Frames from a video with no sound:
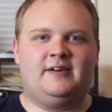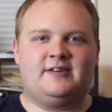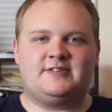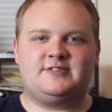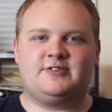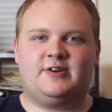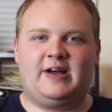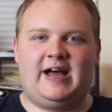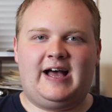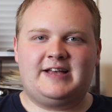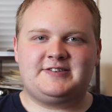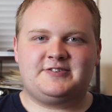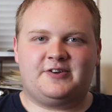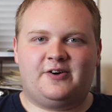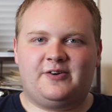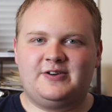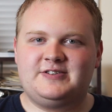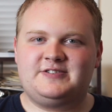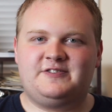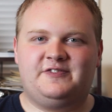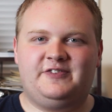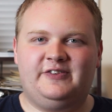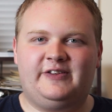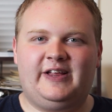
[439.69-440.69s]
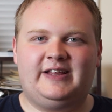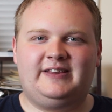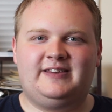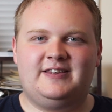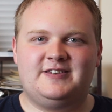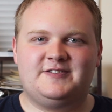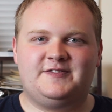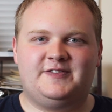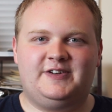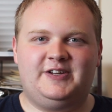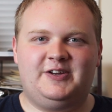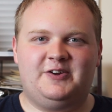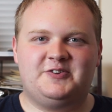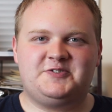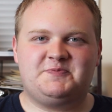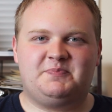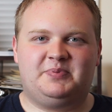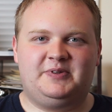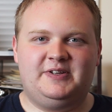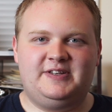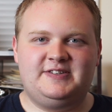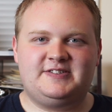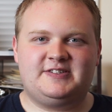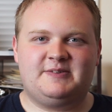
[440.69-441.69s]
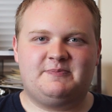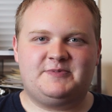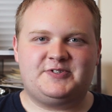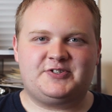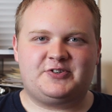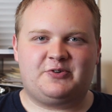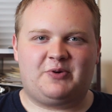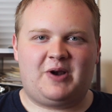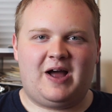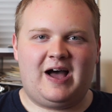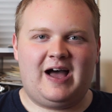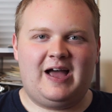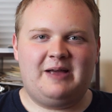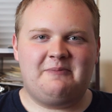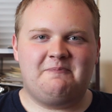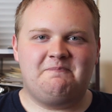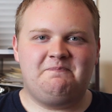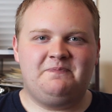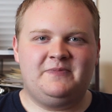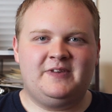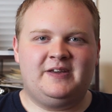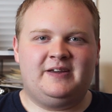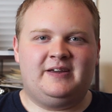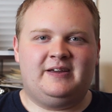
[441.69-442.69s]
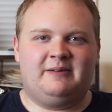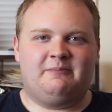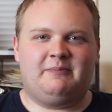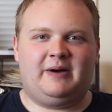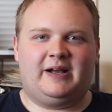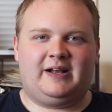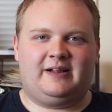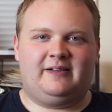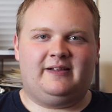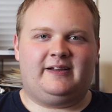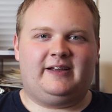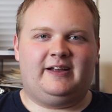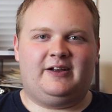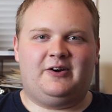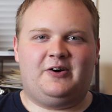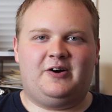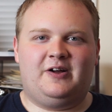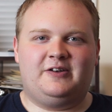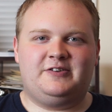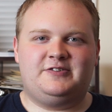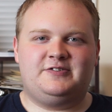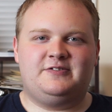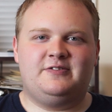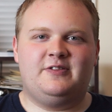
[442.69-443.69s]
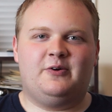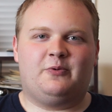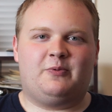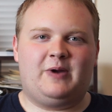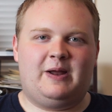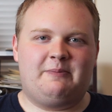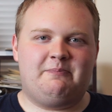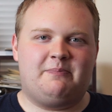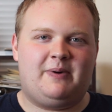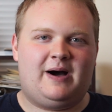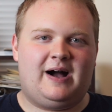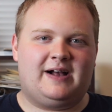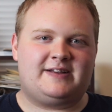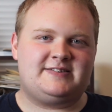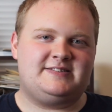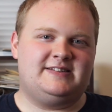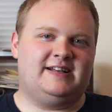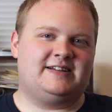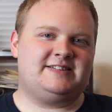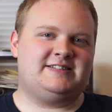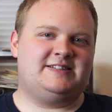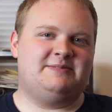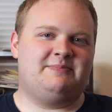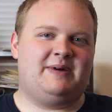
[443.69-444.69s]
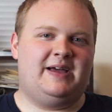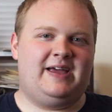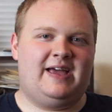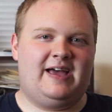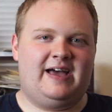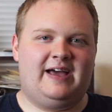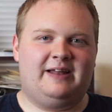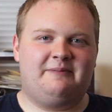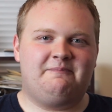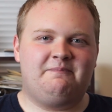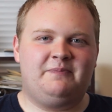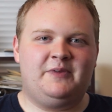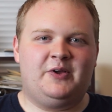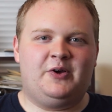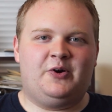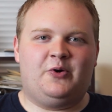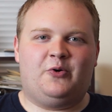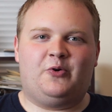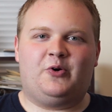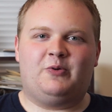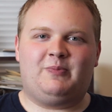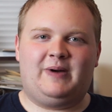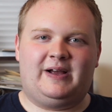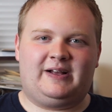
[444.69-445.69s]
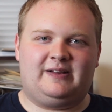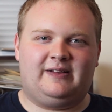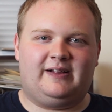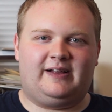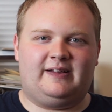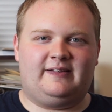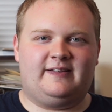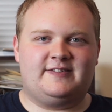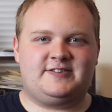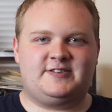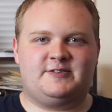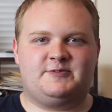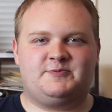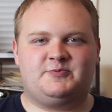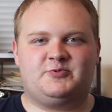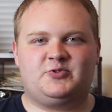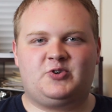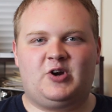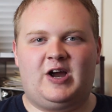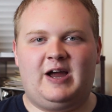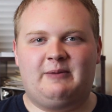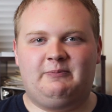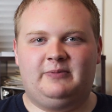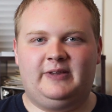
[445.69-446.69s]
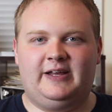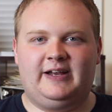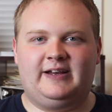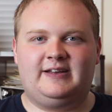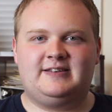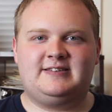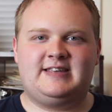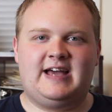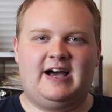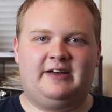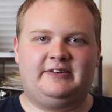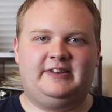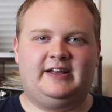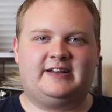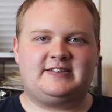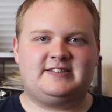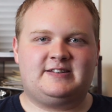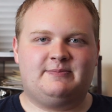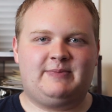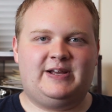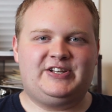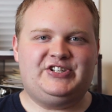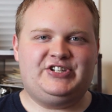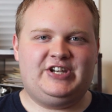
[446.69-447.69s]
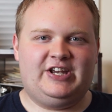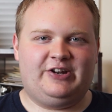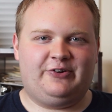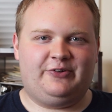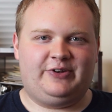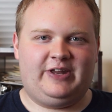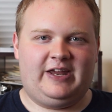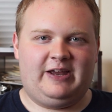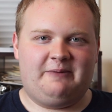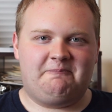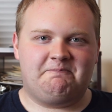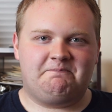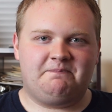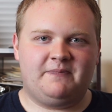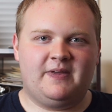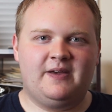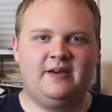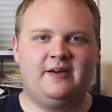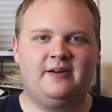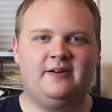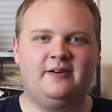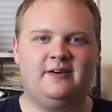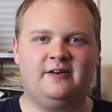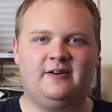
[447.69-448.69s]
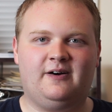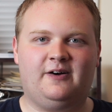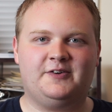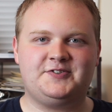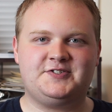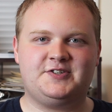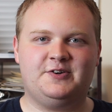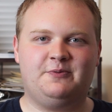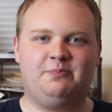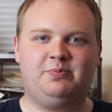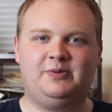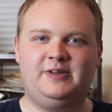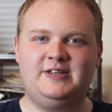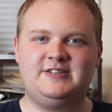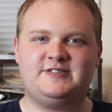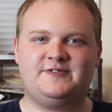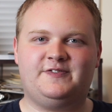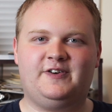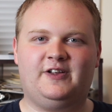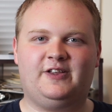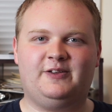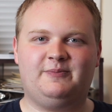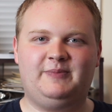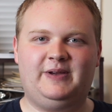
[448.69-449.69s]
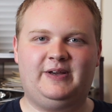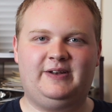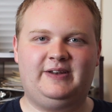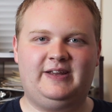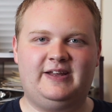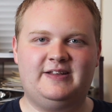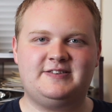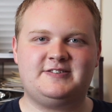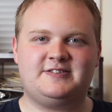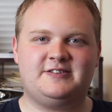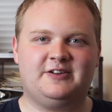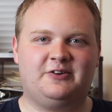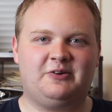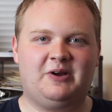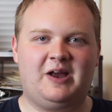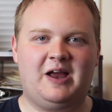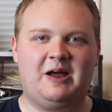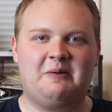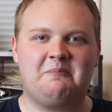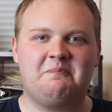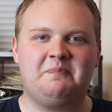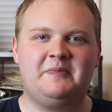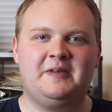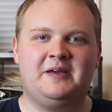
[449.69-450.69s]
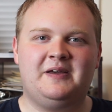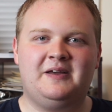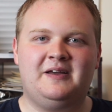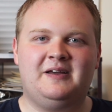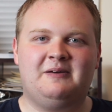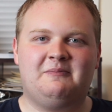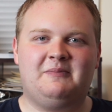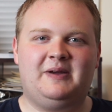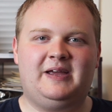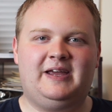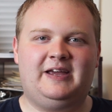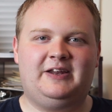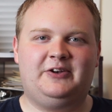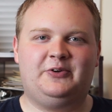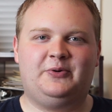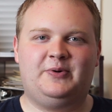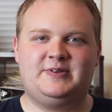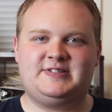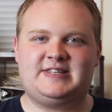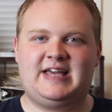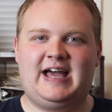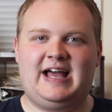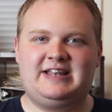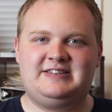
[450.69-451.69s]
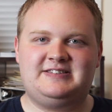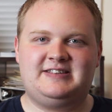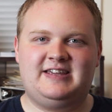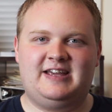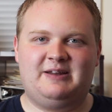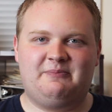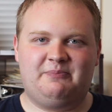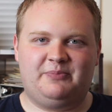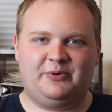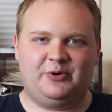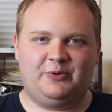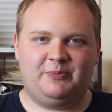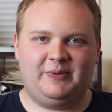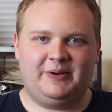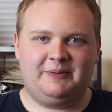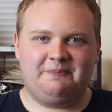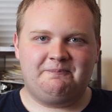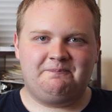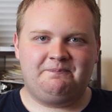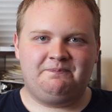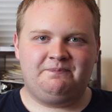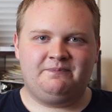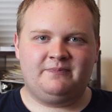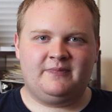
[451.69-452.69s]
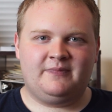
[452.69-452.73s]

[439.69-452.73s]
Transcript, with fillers: So as always, if you like these videos, please subscribe by clicking on the red box next to my head or by clicking the subscribe link down next to my channel name. Also, please follow me on Instagram. My handle is at Dan Bullman.